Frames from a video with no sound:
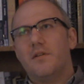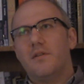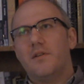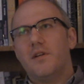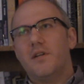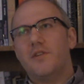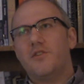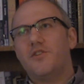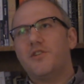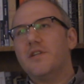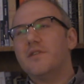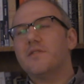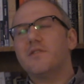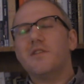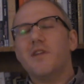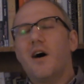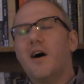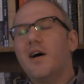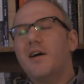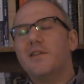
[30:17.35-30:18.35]
She's
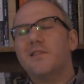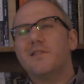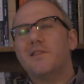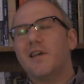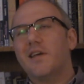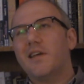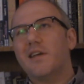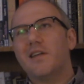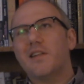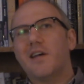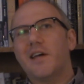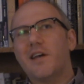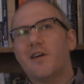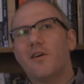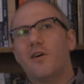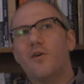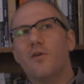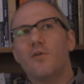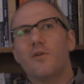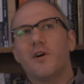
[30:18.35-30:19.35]
not saying like,
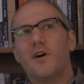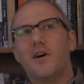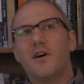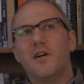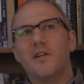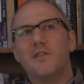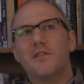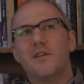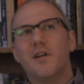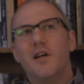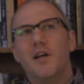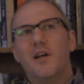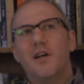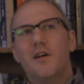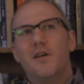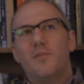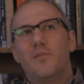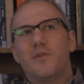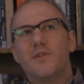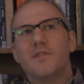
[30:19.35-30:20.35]
oh, Kant
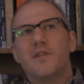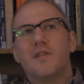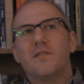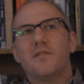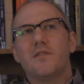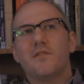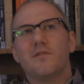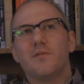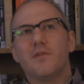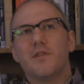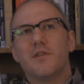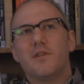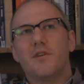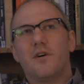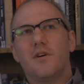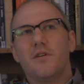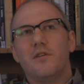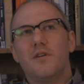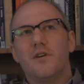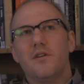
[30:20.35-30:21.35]
presents us with
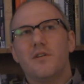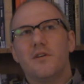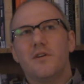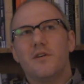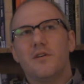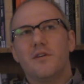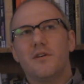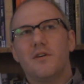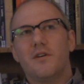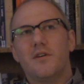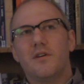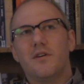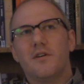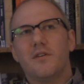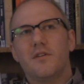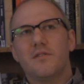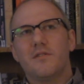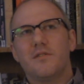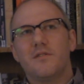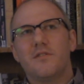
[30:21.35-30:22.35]

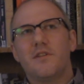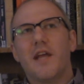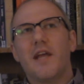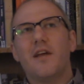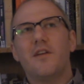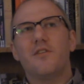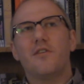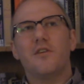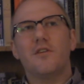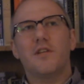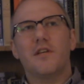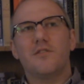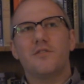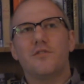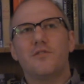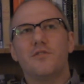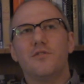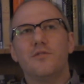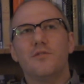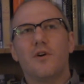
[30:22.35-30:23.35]
a standard that's
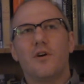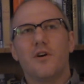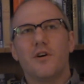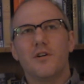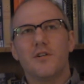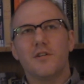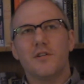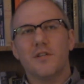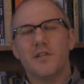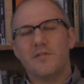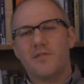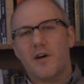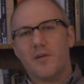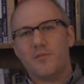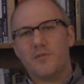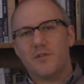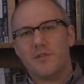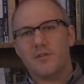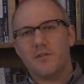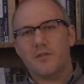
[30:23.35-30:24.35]
too hard to live
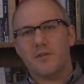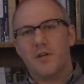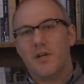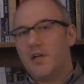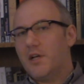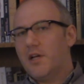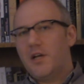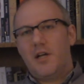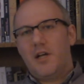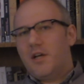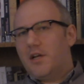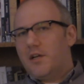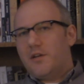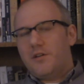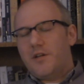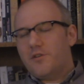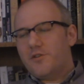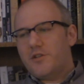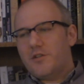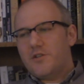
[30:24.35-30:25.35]
up to.
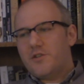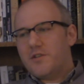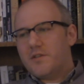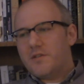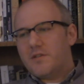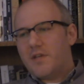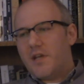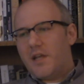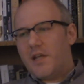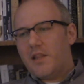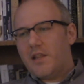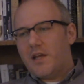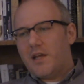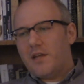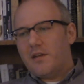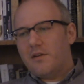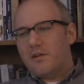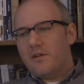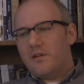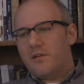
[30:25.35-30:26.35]
No, she's just saying
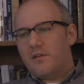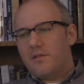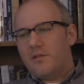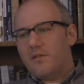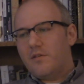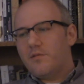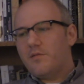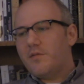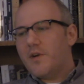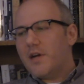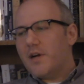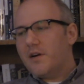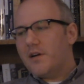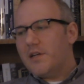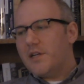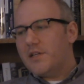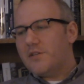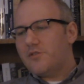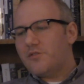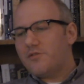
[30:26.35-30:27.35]
that the
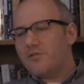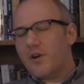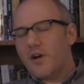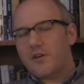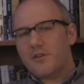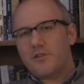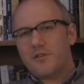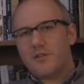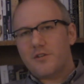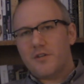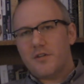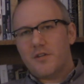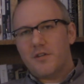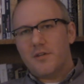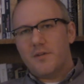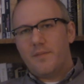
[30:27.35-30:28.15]
very structure